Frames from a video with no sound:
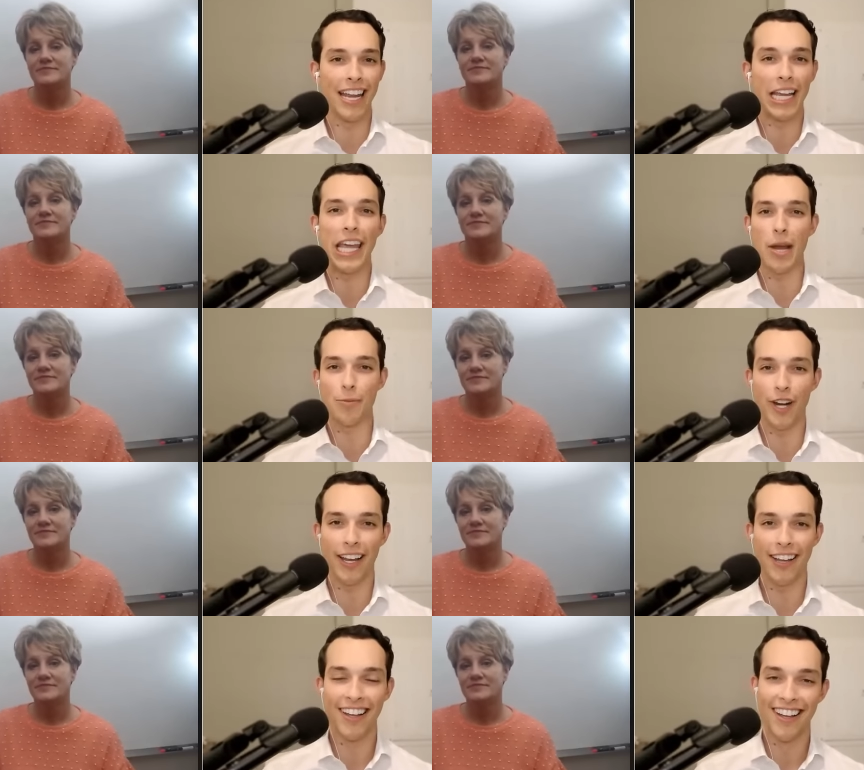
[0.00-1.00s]
Speaker 1: in a
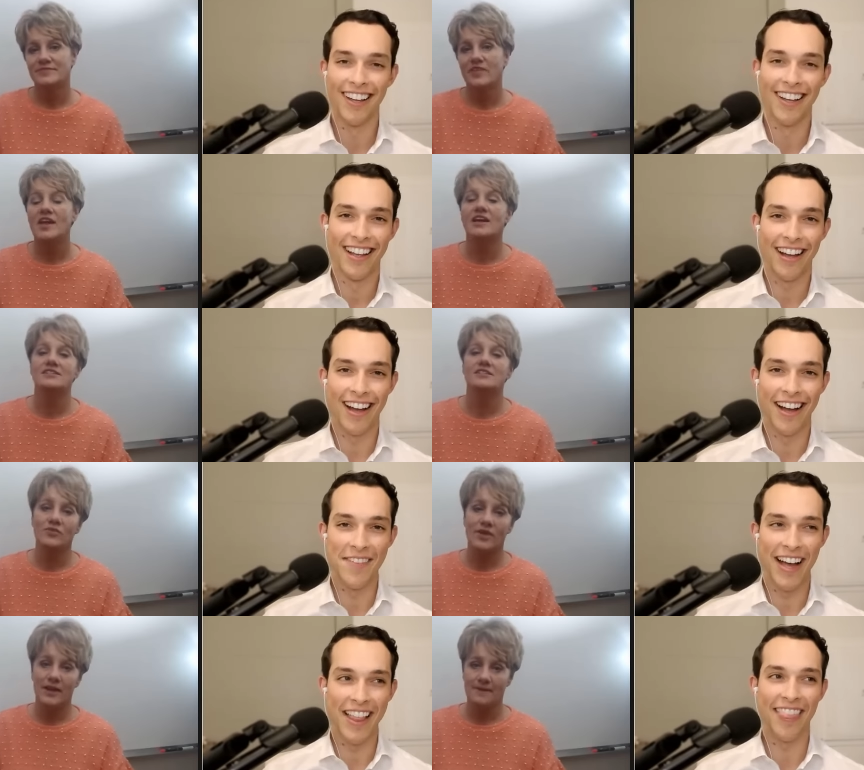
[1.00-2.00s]
Camry. Yes.
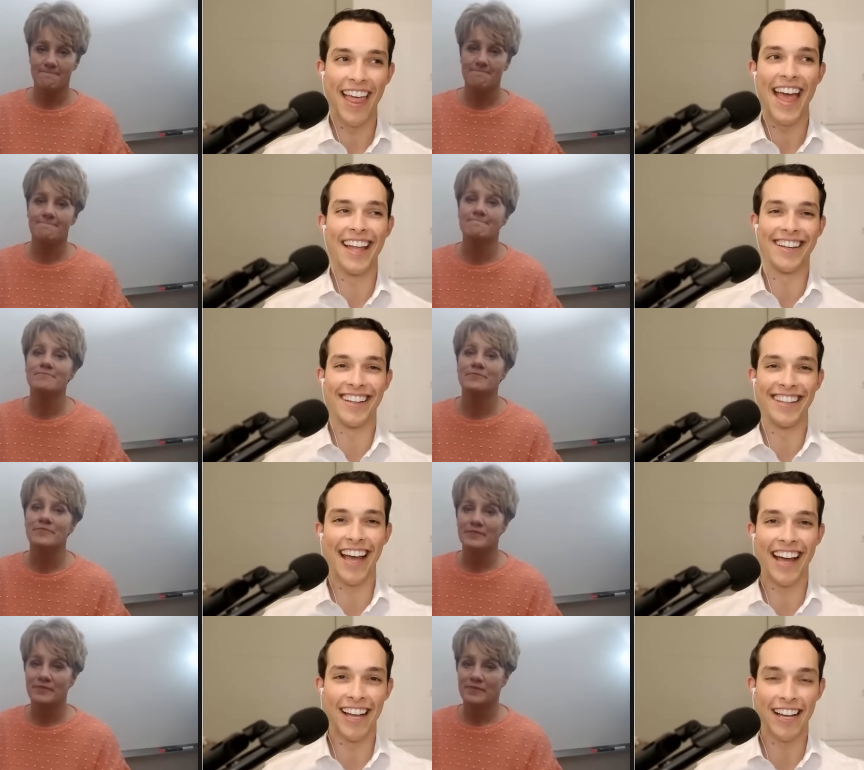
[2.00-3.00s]
Um, okay. And then,
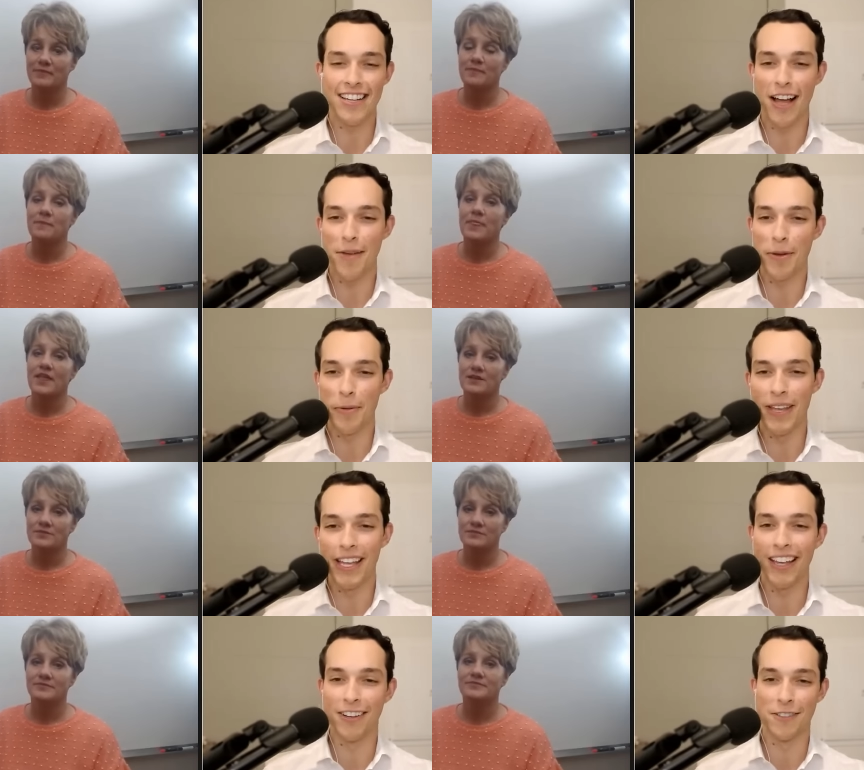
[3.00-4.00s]
yeah, next time it'll
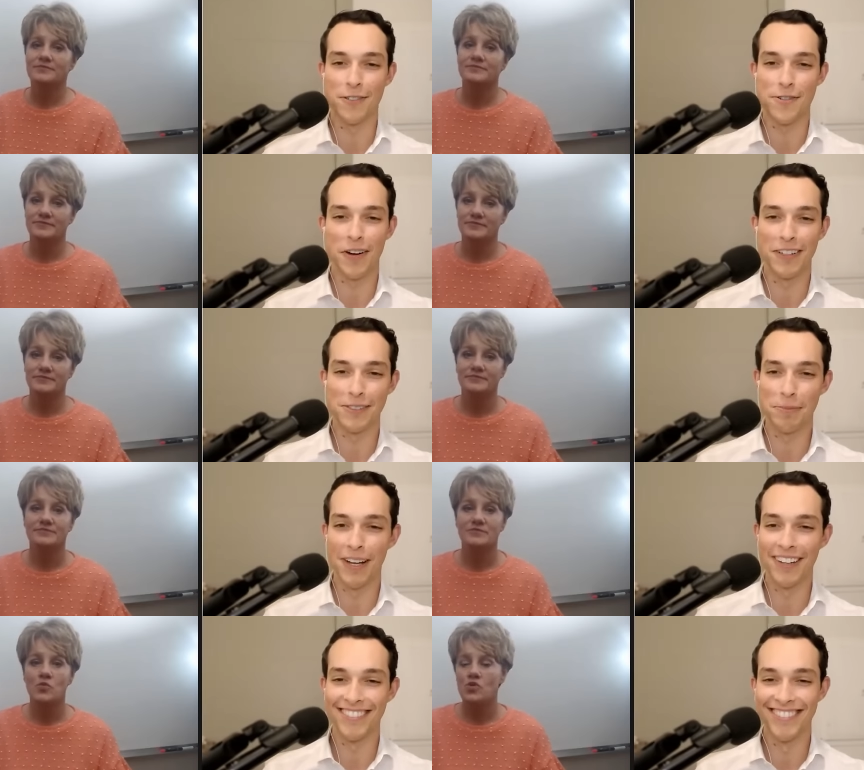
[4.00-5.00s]
be a Rolls Royce.
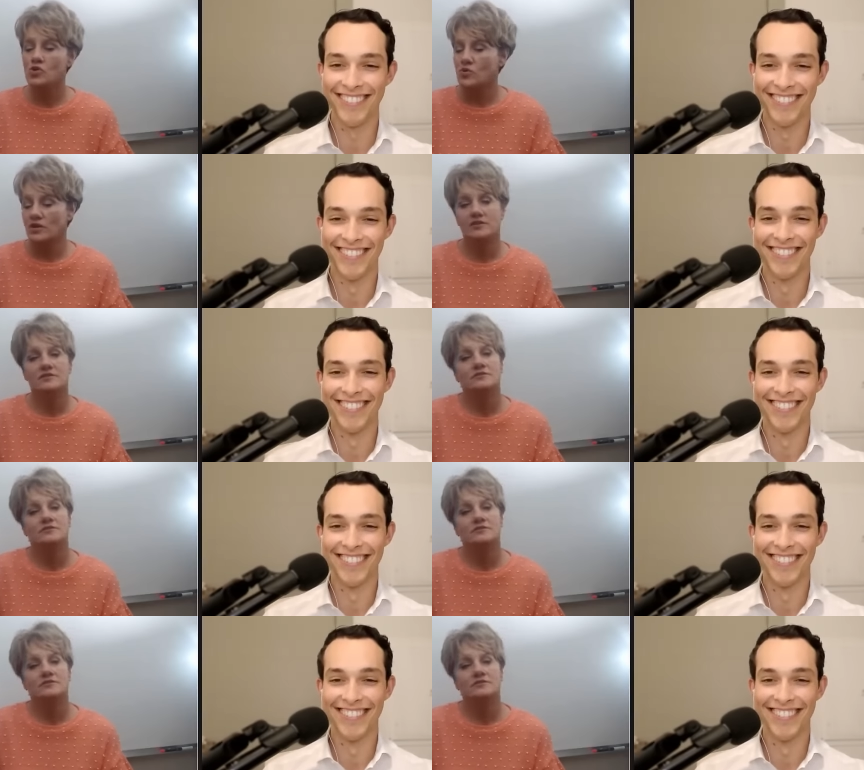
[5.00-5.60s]
But Woo.